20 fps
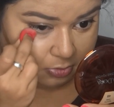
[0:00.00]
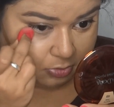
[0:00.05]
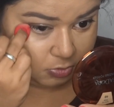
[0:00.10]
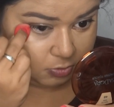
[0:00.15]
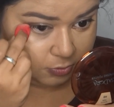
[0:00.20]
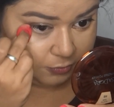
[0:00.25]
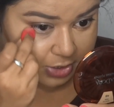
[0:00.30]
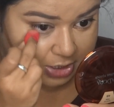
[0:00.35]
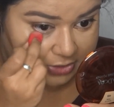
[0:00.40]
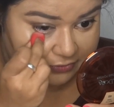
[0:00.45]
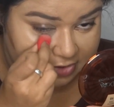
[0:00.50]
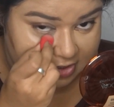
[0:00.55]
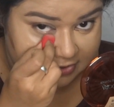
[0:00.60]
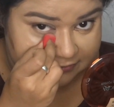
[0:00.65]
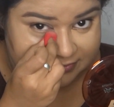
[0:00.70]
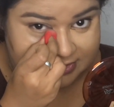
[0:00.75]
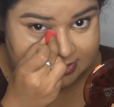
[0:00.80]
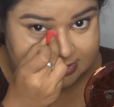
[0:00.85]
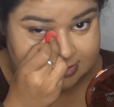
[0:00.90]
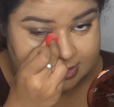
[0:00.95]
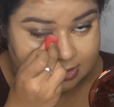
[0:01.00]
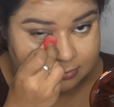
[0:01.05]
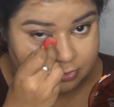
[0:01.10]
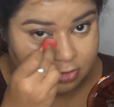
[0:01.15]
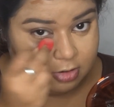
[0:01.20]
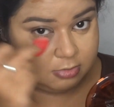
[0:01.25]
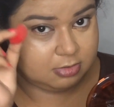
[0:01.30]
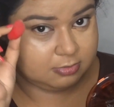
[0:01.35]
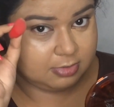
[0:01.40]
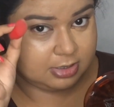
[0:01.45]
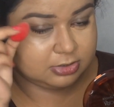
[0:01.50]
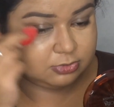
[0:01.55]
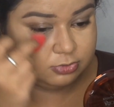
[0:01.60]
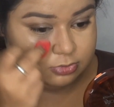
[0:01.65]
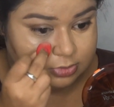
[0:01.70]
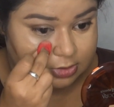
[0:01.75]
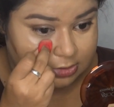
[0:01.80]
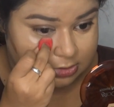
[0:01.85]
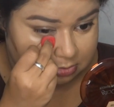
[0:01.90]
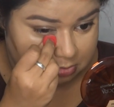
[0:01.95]
So whenever I face that problem, I
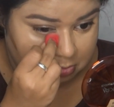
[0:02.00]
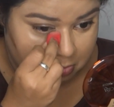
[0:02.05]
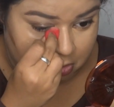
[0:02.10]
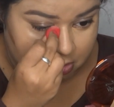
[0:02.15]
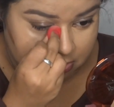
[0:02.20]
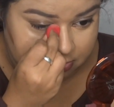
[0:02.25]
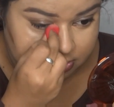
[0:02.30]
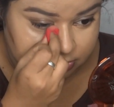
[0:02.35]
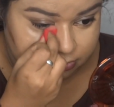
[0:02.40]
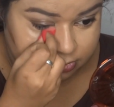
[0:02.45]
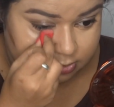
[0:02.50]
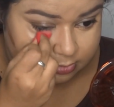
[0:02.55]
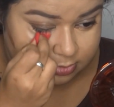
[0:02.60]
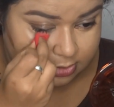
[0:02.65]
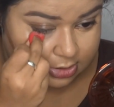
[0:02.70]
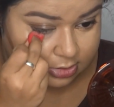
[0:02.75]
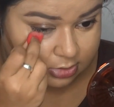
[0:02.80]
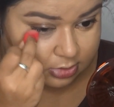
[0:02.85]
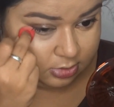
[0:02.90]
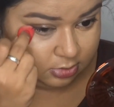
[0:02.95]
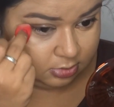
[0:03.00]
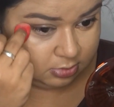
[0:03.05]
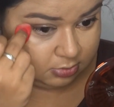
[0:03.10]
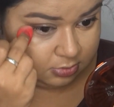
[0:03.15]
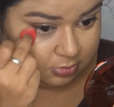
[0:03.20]
use a small beauty blender.